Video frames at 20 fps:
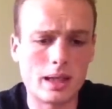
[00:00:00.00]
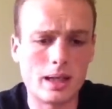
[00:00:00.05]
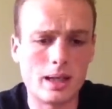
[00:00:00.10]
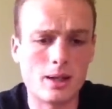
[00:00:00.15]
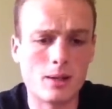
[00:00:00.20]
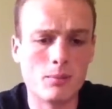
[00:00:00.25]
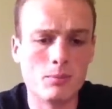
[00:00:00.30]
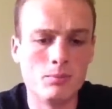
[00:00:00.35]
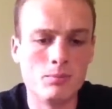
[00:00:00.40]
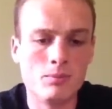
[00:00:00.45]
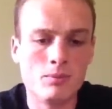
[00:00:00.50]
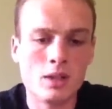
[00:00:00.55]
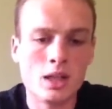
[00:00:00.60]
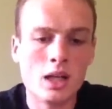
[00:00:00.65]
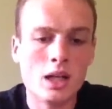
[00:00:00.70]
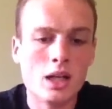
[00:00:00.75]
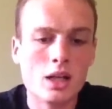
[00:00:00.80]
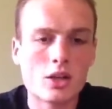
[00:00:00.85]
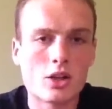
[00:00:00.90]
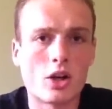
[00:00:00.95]
um,
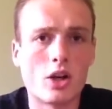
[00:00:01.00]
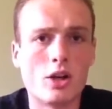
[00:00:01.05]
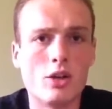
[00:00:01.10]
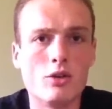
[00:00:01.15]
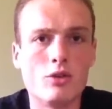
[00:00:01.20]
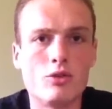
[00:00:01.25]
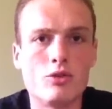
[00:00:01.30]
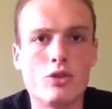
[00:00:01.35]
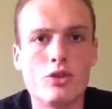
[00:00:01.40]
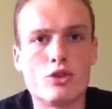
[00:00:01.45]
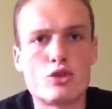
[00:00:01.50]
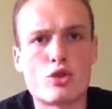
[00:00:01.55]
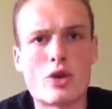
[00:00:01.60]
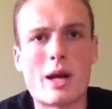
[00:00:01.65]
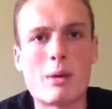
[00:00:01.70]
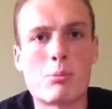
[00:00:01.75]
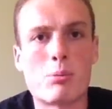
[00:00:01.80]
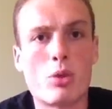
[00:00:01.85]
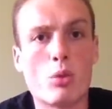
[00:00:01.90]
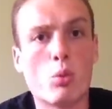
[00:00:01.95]
kind of
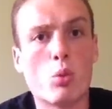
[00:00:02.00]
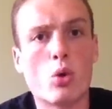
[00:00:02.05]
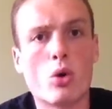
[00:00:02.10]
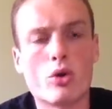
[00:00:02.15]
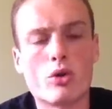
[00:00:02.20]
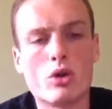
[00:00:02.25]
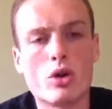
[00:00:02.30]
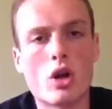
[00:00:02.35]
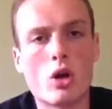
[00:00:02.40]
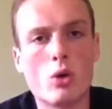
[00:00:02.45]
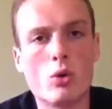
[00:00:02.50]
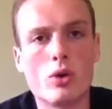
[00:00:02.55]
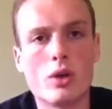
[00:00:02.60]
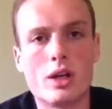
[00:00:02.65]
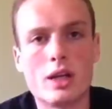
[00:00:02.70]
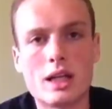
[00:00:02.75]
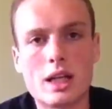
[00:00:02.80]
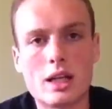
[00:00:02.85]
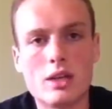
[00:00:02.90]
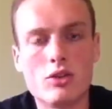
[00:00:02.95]
trap the water and hold
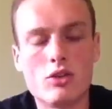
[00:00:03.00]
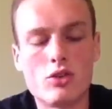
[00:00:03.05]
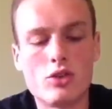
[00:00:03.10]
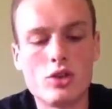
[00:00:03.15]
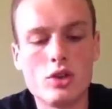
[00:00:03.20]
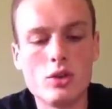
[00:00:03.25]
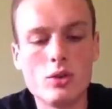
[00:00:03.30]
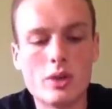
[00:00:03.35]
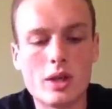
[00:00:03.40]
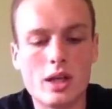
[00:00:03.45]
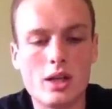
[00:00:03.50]
it against you.